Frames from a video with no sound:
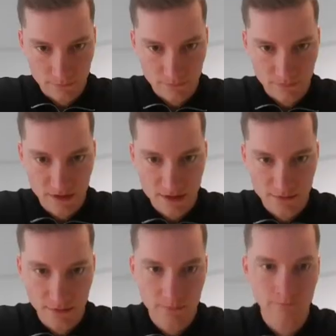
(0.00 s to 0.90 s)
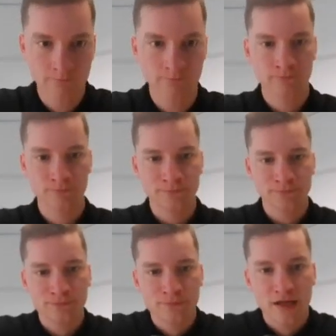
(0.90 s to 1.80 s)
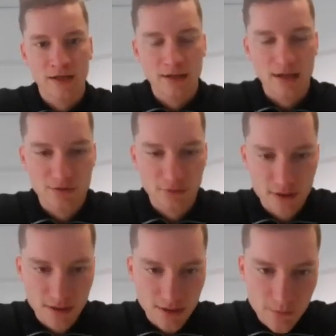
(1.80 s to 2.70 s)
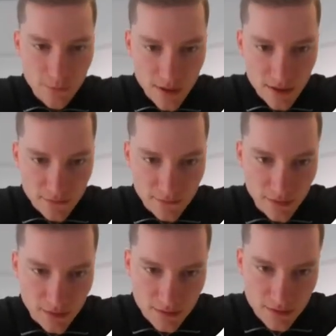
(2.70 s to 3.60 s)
Next one. As you can see, we have the